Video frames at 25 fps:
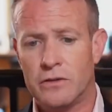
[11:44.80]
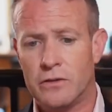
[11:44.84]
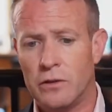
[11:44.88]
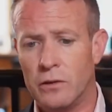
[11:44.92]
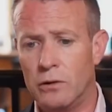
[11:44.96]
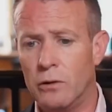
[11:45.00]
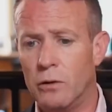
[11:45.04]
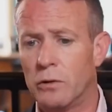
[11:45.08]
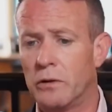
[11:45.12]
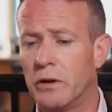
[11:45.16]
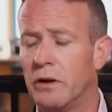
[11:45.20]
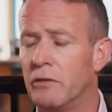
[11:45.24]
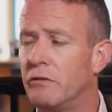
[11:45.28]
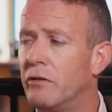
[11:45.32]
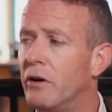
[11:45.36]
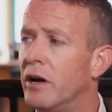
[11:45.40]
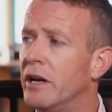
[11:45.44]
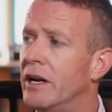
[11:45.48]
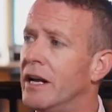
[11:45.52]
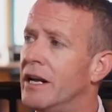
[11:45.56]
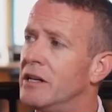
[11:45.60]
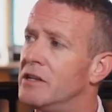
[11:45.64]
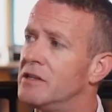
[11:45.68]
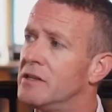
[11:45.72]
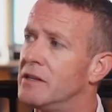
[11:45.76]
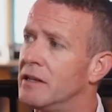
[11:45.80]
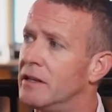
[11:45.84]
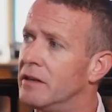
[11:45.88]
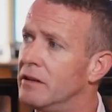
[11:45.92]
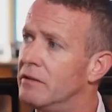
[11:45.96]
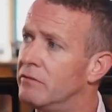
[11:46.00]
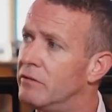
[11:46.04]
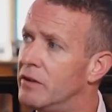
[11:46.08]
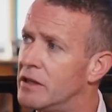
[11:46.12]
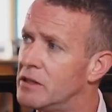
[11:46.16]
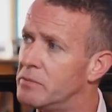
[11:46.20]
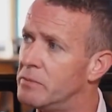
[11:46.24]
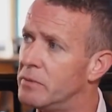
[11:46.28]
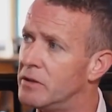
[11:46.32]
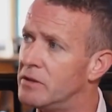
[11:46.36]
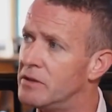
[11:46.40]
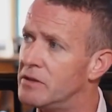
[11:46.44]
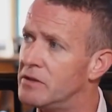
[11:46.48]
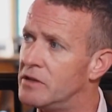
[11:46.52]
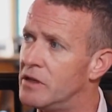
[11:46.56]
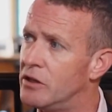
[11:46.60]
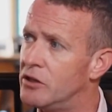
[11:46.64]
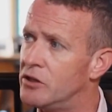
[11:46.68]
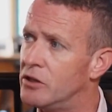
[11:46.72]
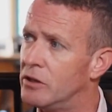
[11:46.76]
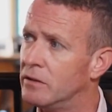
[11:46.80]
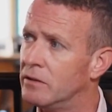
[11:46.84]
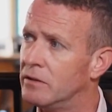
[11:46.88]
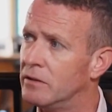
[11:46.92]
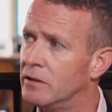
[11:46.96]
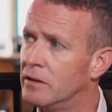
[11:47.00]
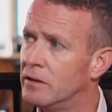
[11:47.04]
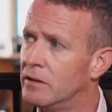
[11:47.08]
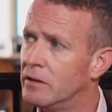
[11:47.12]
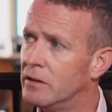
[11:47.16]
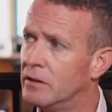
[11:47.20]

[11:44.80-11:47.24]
to look at a financing investment decision